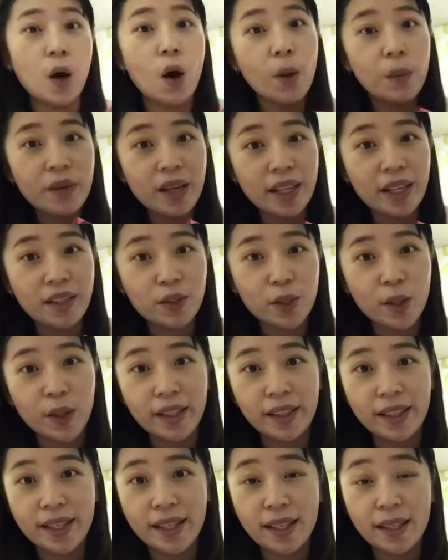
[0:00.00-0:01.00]
Hope you
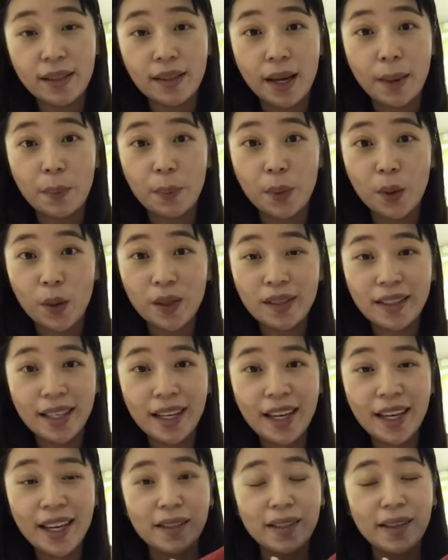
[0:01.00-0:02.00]
enjoy this
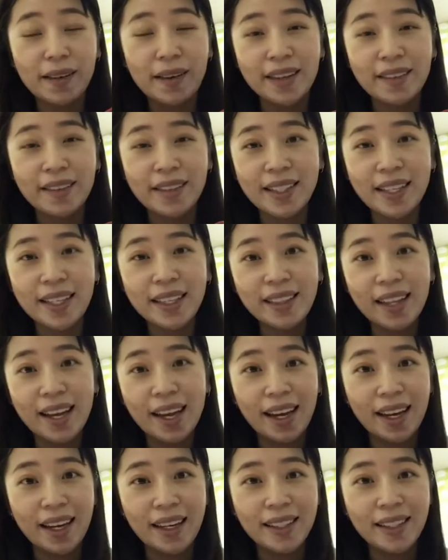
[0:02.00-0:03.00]
unboxing. So I'll see you
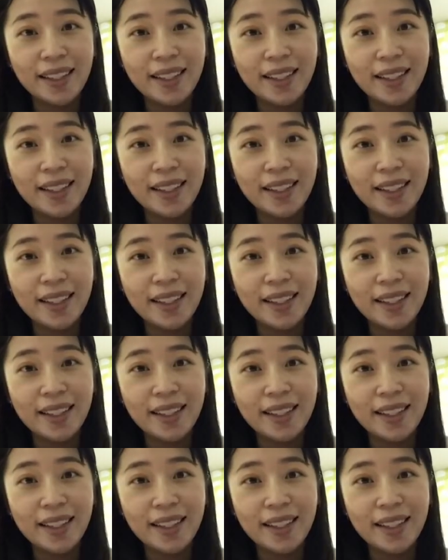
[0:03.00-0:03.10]
there.